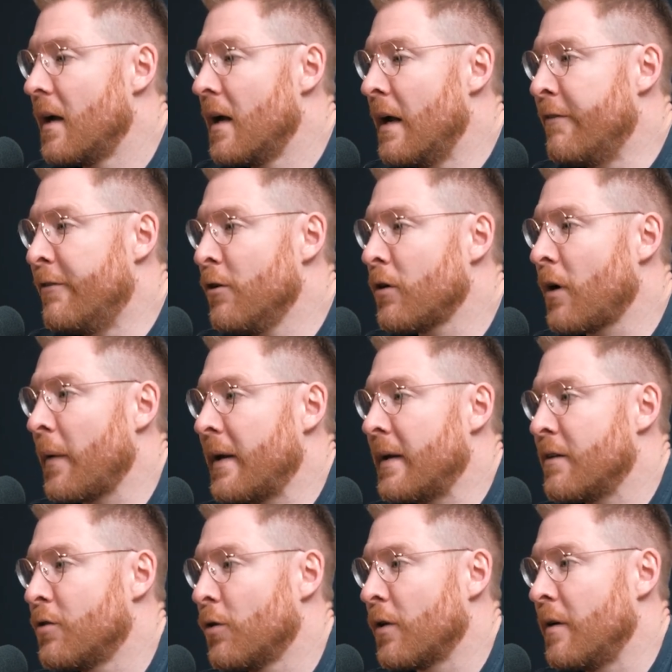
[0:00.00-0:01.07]
if you're going in
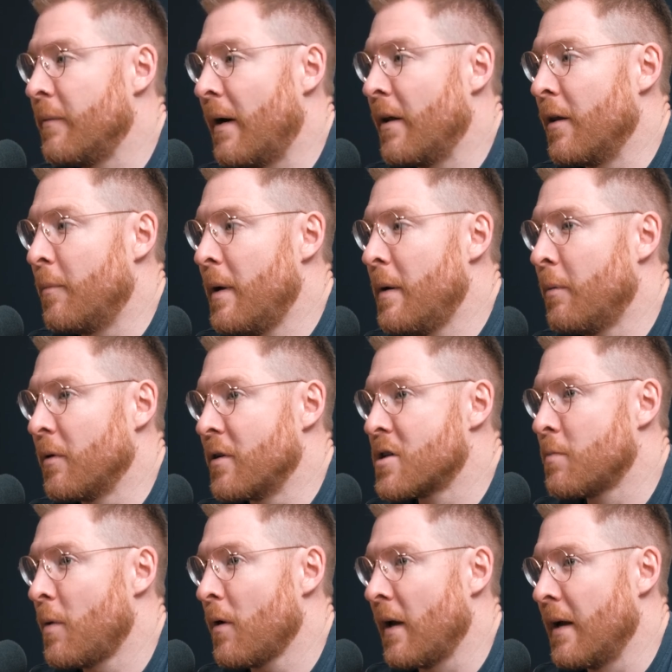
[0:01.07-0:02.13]
and talking about other people, the
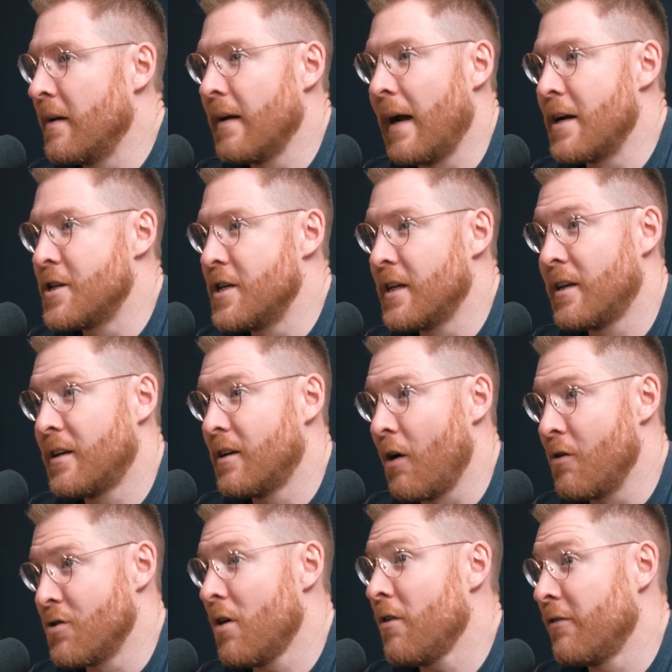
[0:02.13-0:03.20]
spotlight actually
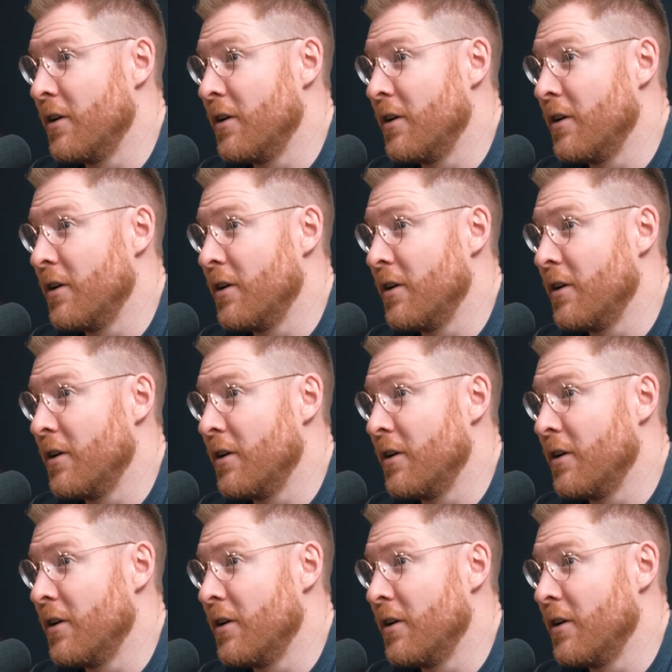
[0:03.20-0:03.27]
goes off